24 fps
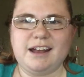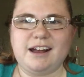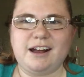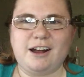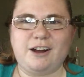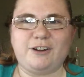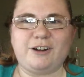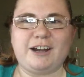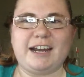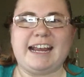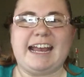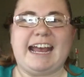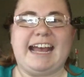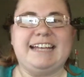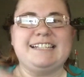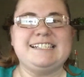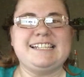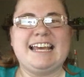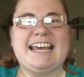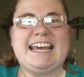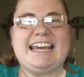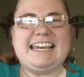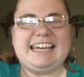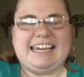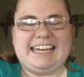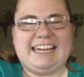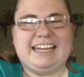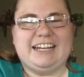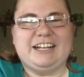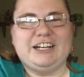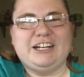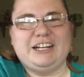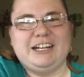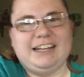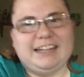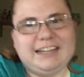Alright guys,
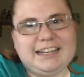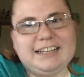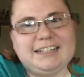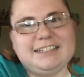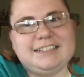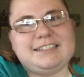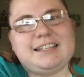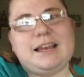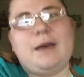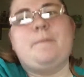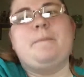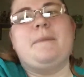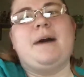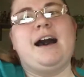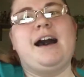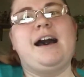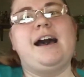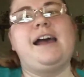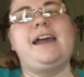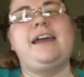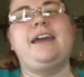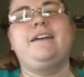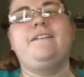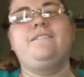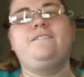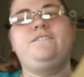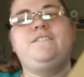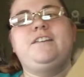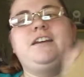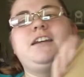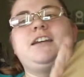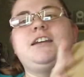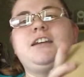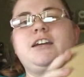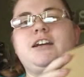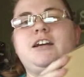here is my
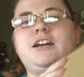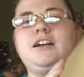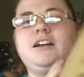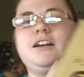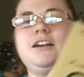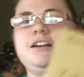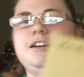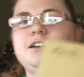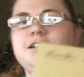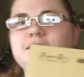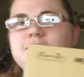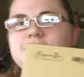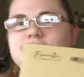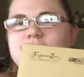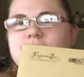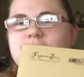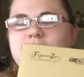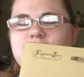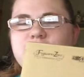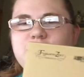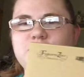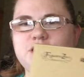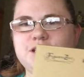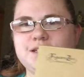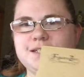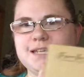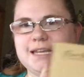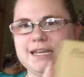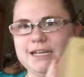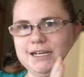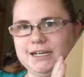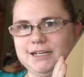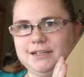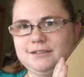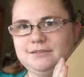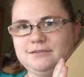figure. Just
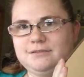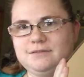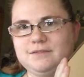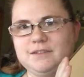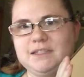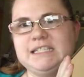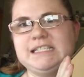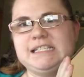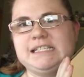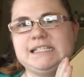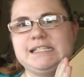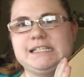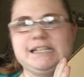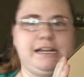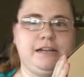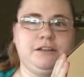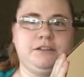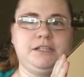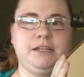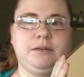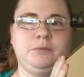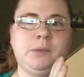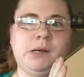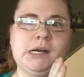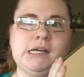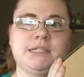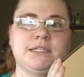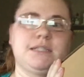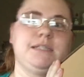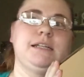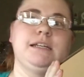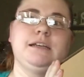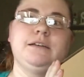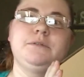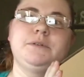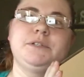kidding. This is the outside box
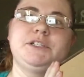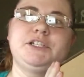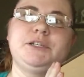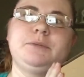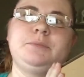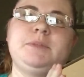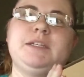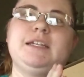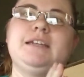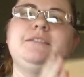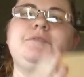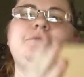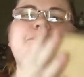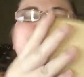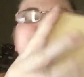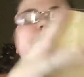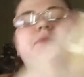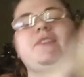that it was shipped in.